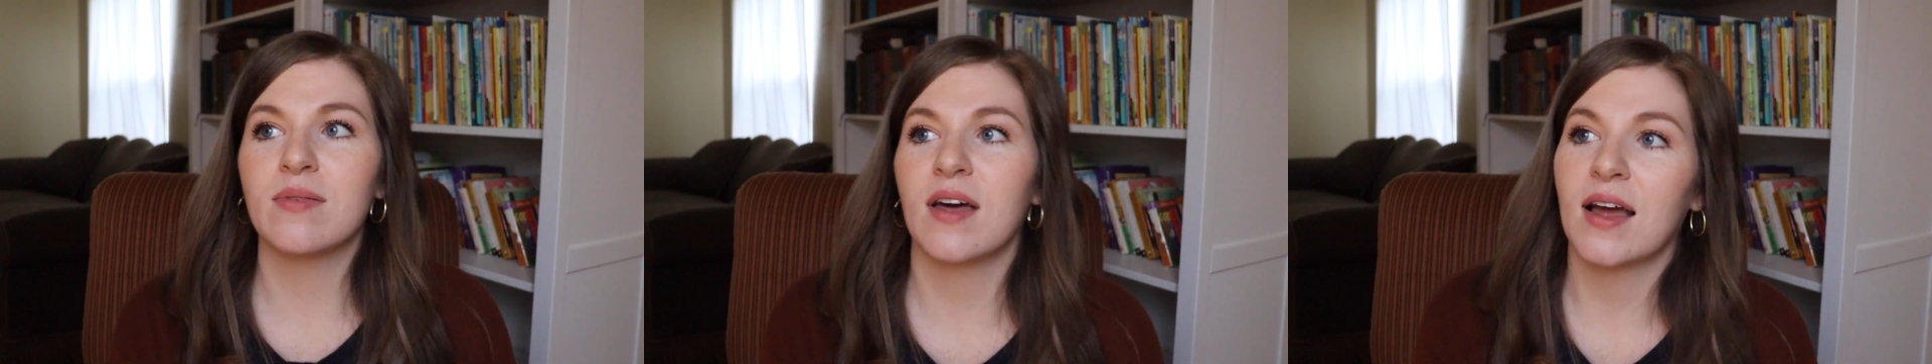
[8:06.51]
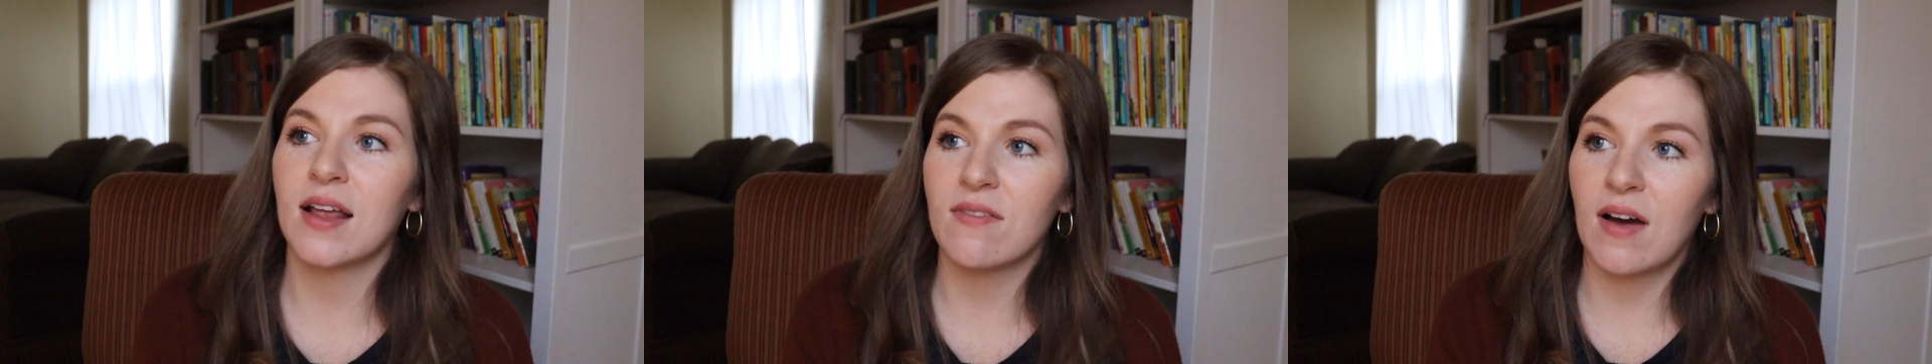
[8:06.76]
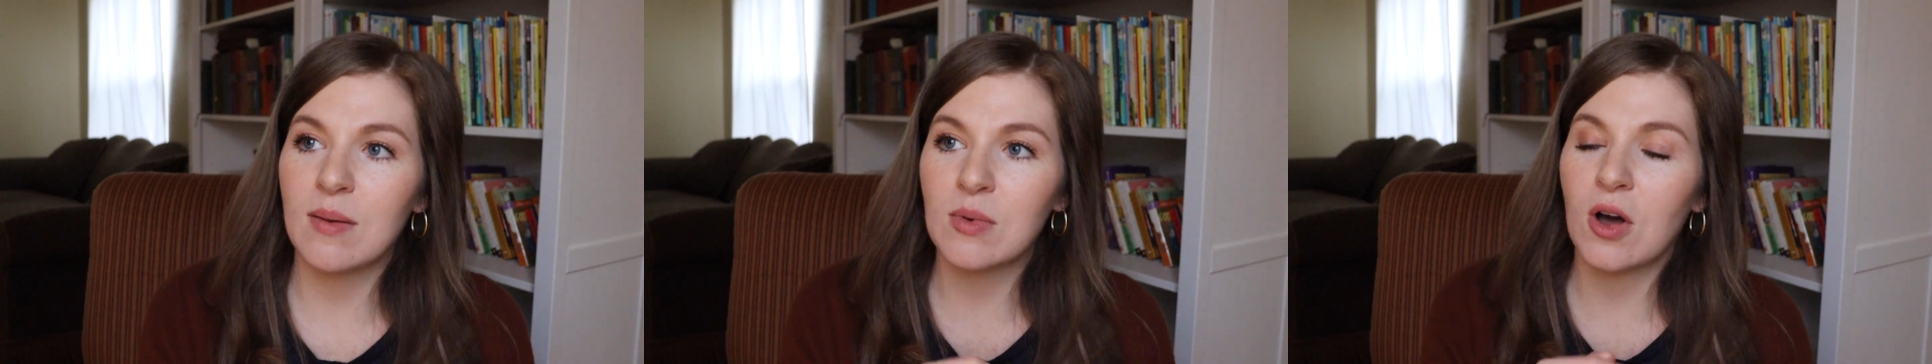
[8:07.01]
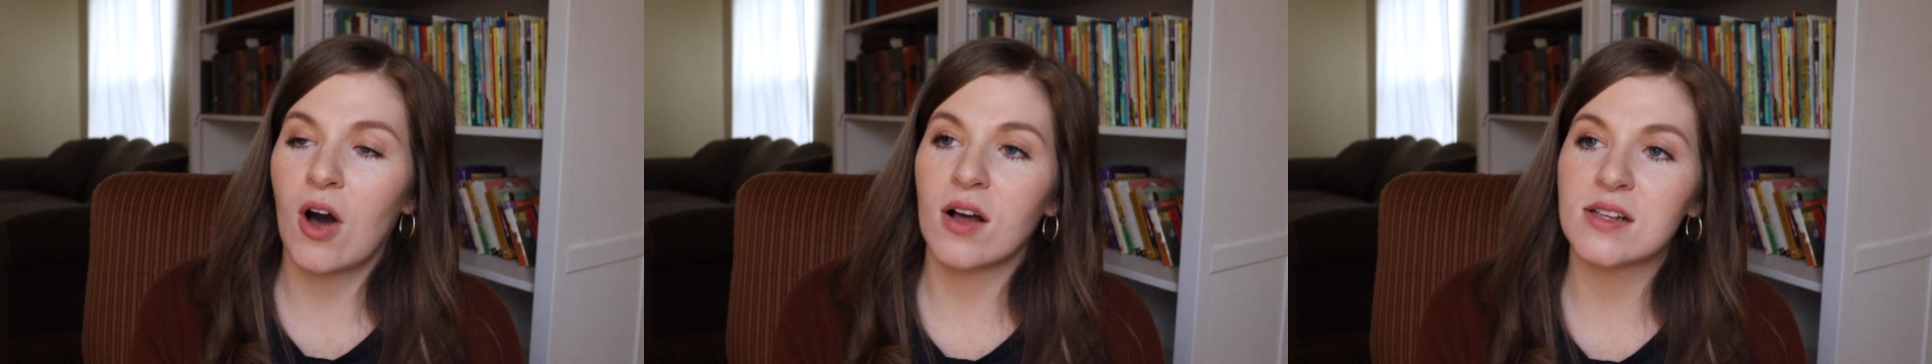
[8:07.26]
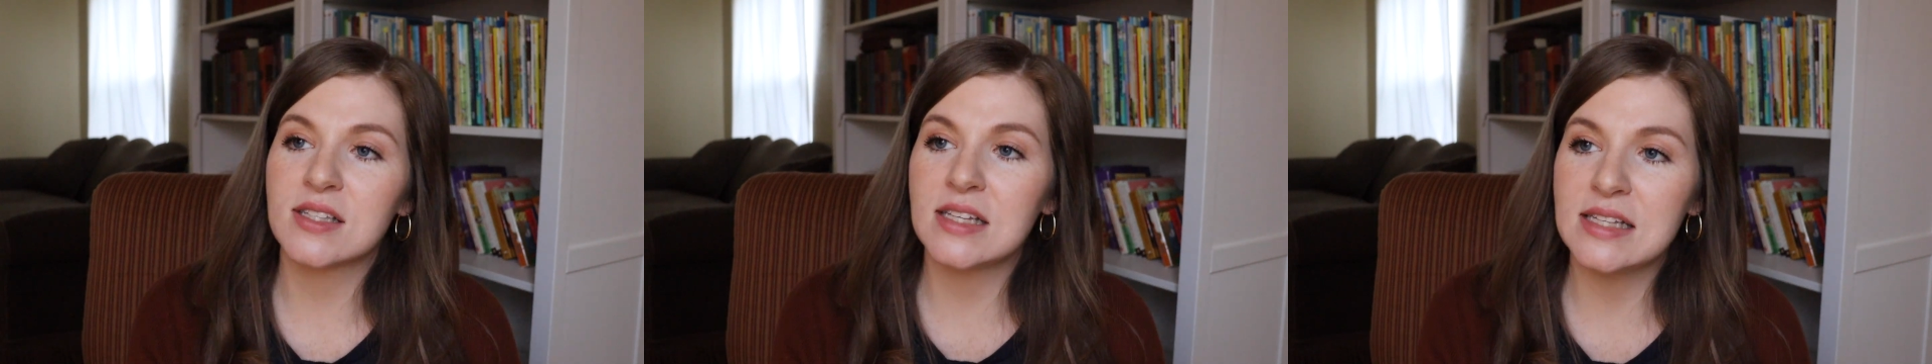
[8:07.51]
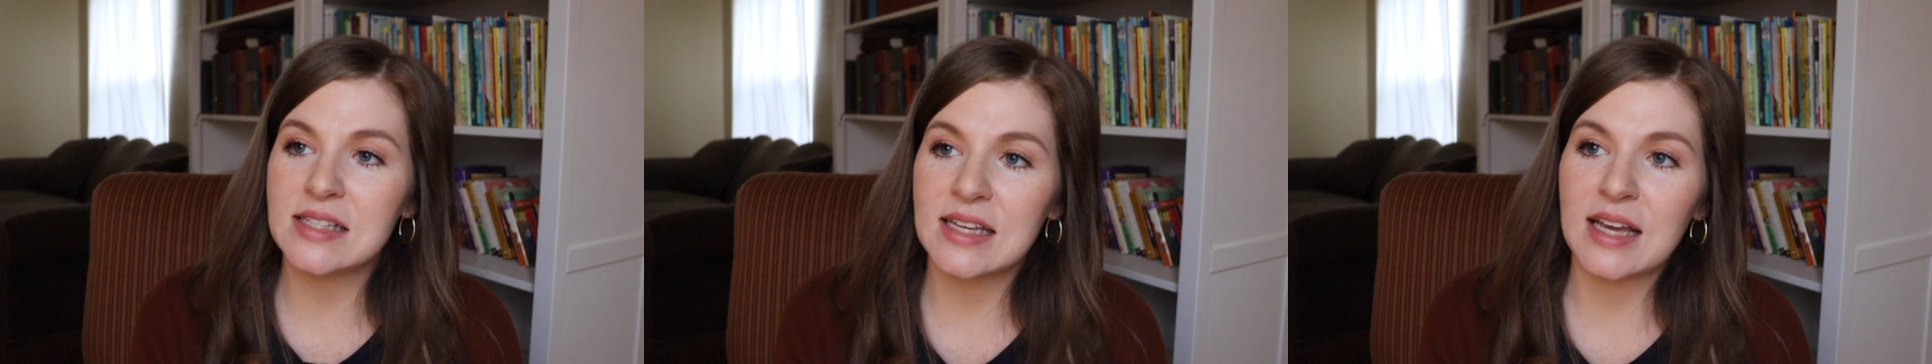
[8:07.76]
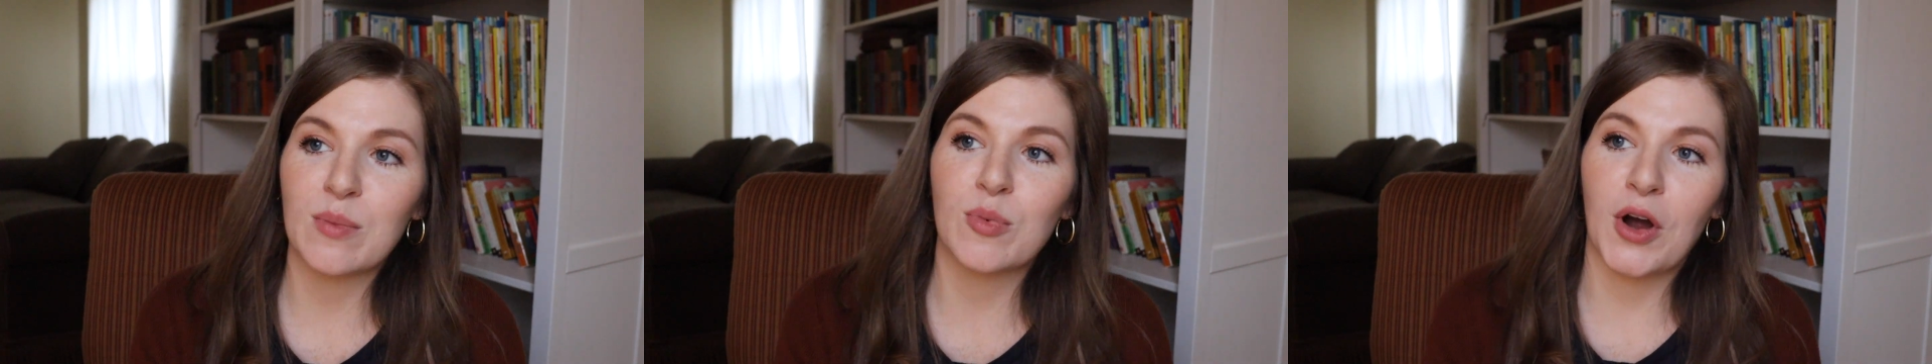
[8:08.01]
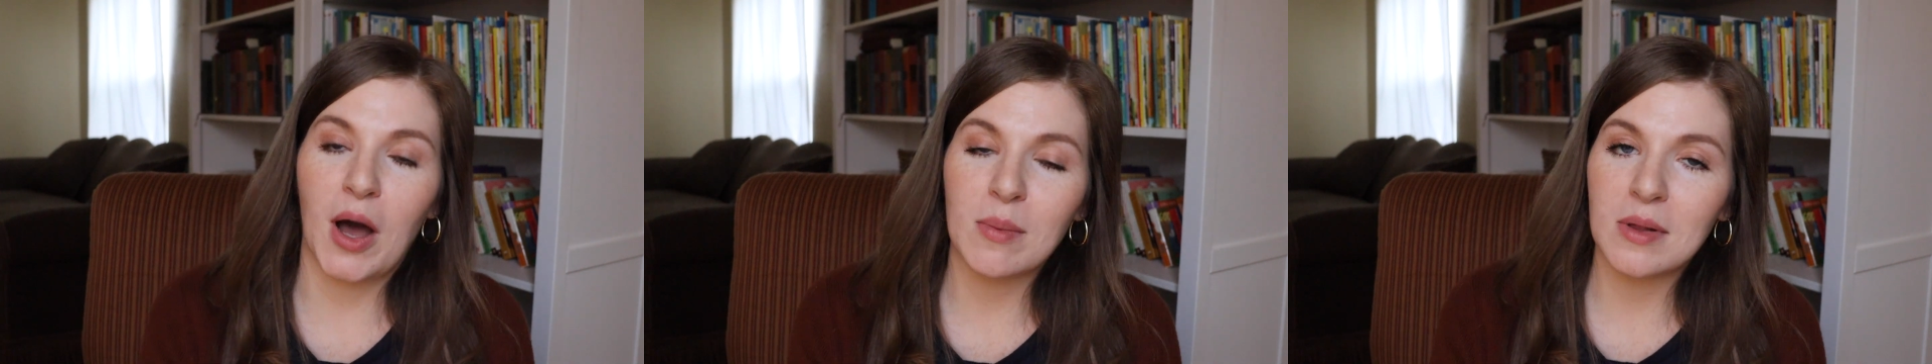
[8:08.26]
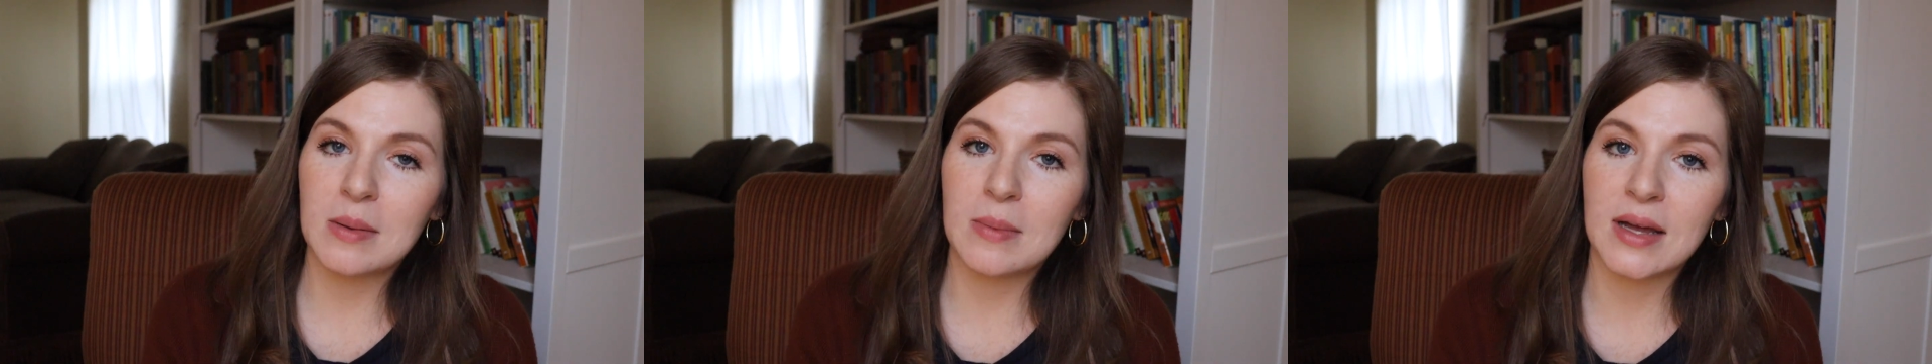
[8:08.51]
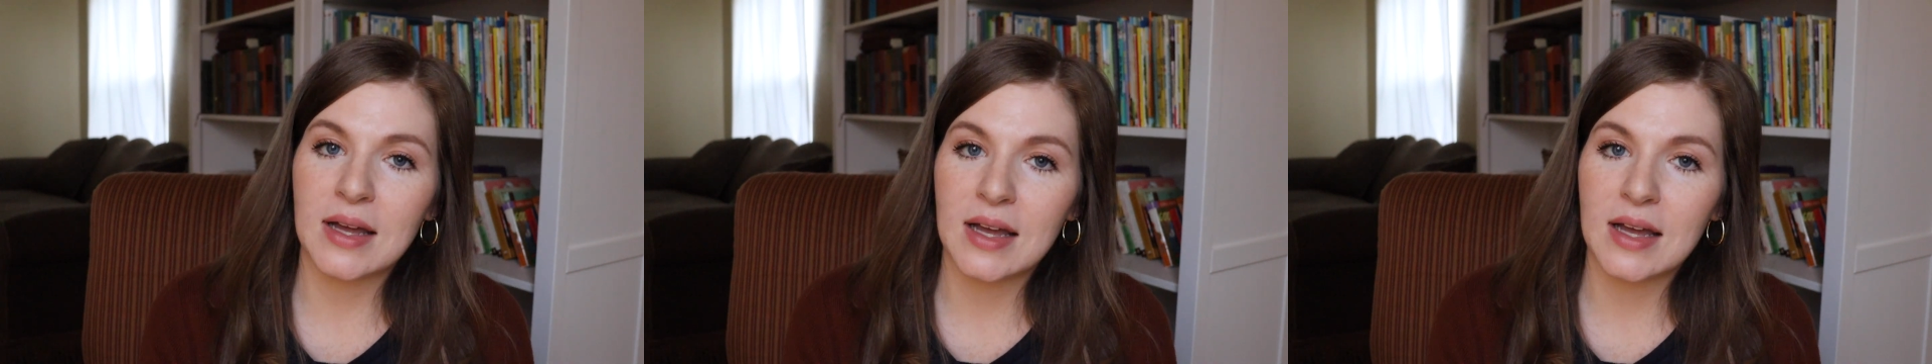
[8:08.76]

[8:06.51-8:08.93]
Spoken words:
that if I'm constantly seeing a problem,